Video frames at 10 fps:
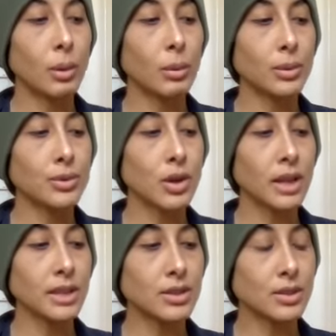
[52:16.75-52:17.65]
What we're
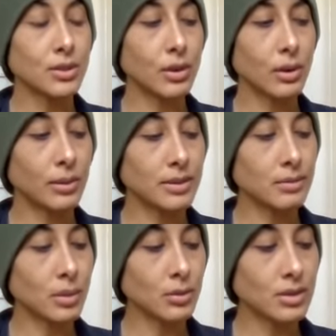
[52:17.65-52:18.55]
trying to do, though,
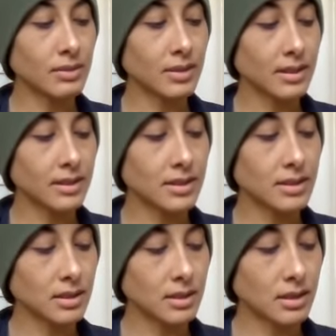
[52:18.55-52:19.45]
is most of us,